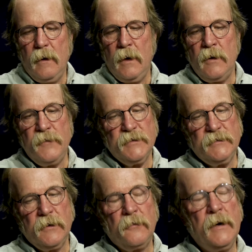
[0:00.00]
this
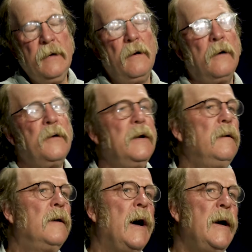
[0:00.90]
is a great
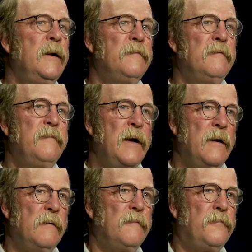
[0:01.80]
kind of
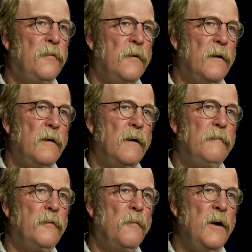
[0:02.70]
event for
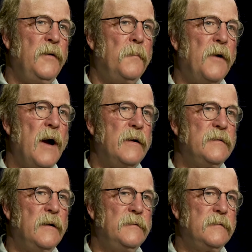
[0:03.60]
one to
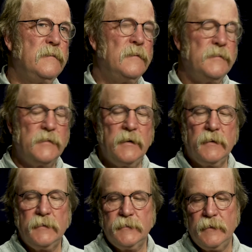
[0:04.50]
practice those
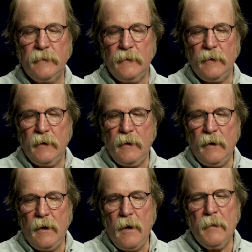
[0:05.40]
skills.
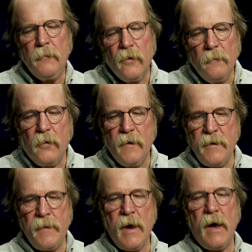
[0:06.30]
But more important
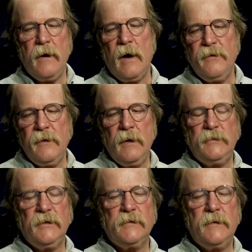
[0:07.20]
than that, I think
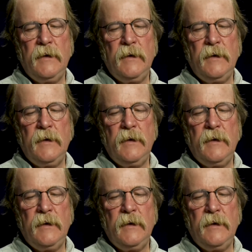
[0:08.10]
just